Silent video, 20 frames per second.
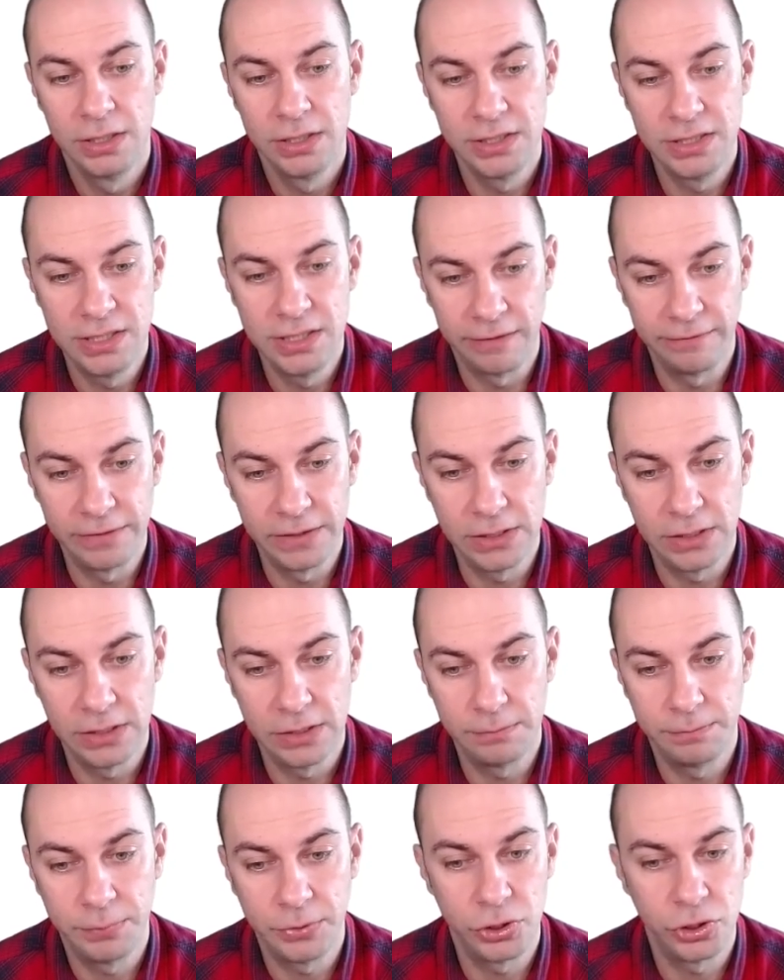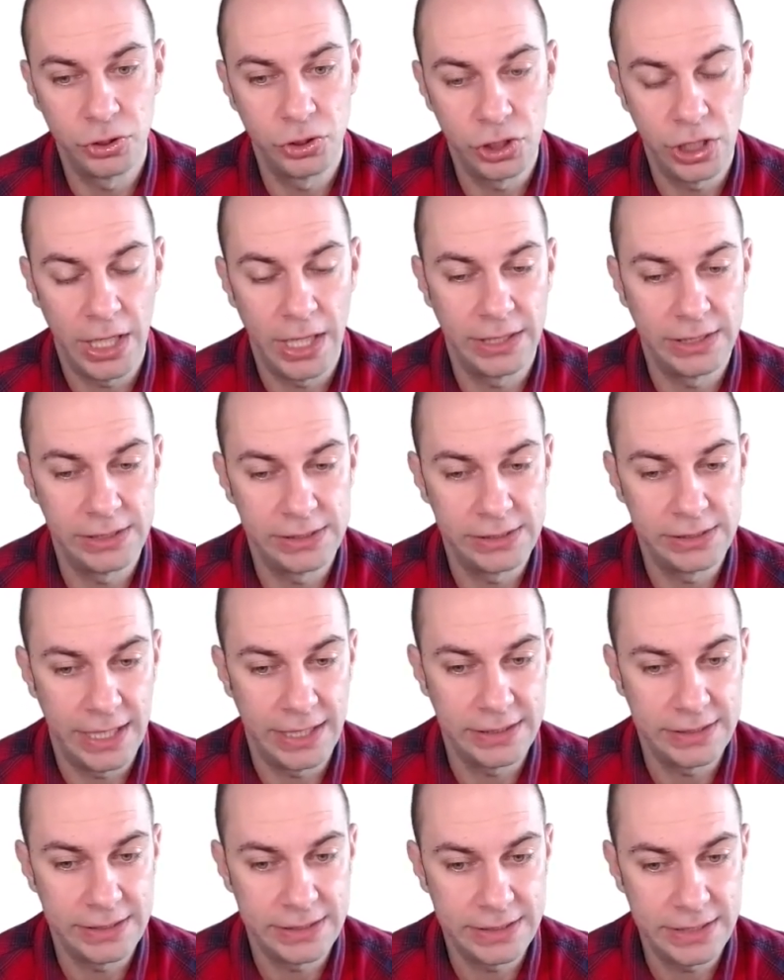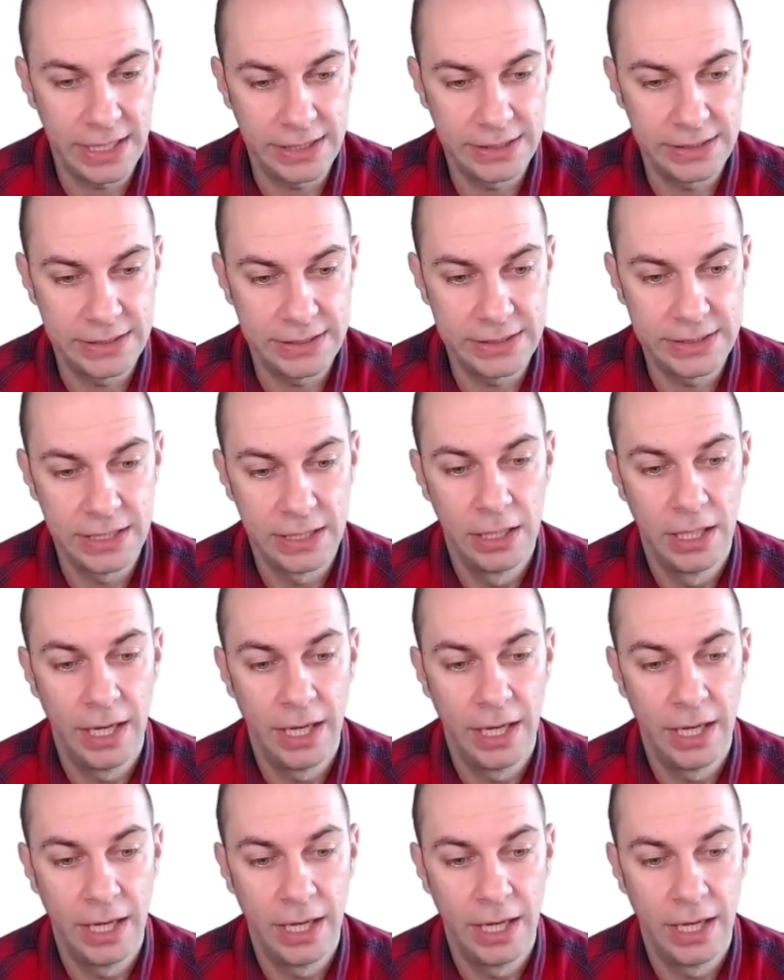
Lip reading: Dividend per share is 8 cents.